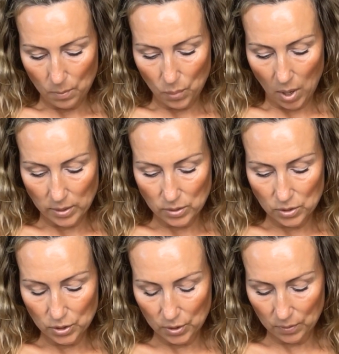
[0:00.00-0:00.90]

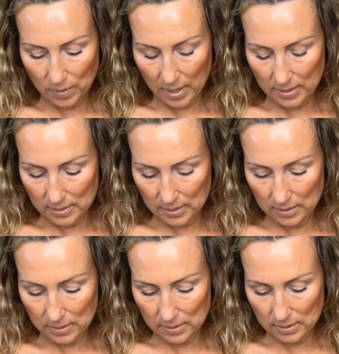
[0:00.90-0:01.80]
broadens your
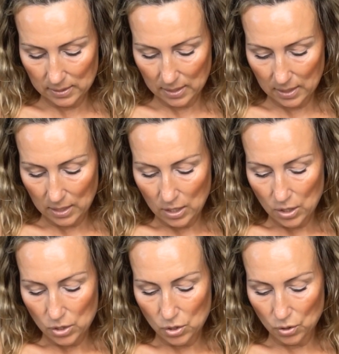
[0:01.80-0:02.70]
horizons,
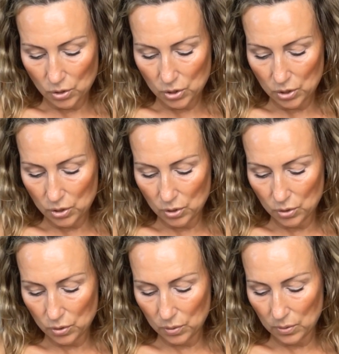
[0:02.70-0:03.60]
nourishes your
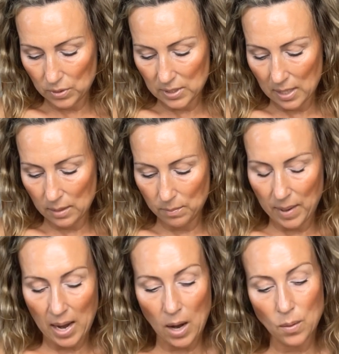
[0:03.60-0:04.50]
truth, and
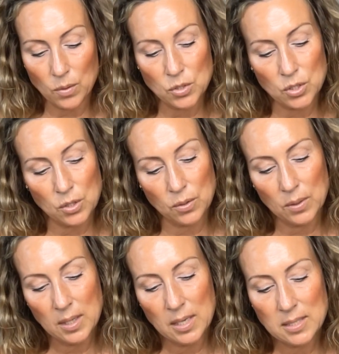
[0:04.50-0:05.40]
empowers you
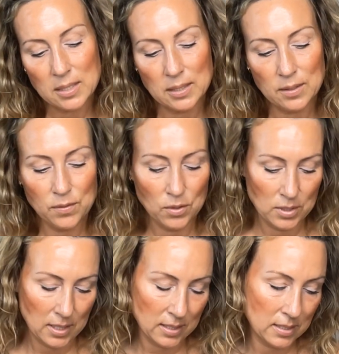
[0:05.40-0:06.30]
to live your
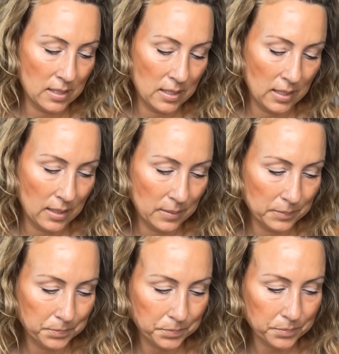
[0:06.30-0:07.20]
destiny,
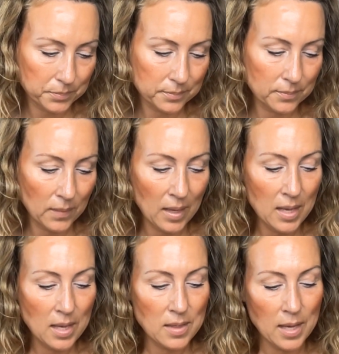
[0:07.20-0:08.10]

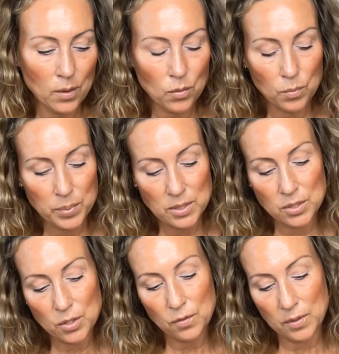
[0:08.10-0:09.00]
that group is
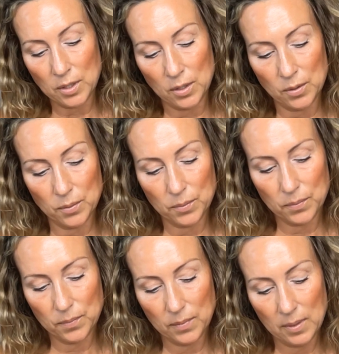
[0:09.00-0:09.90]
serving you.
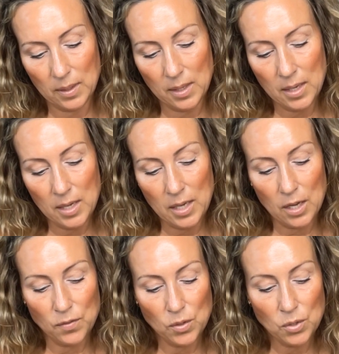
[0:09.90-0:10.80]

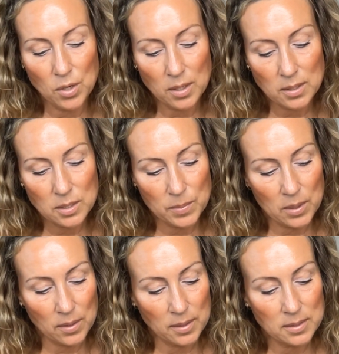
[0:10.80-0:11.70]
If you do not
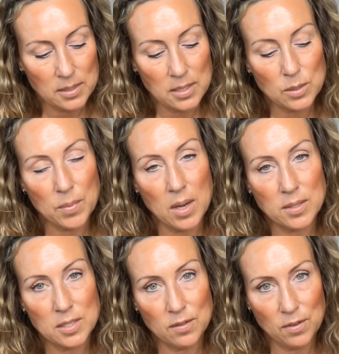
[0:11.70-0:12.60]
experience these
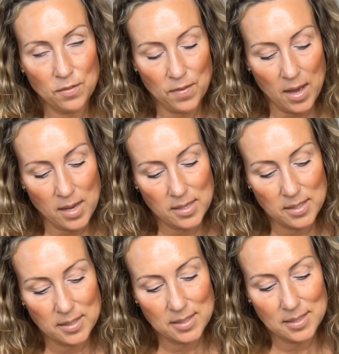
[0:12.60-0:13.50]
positive
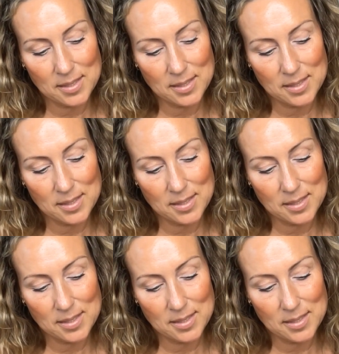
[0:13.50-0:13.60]
effects,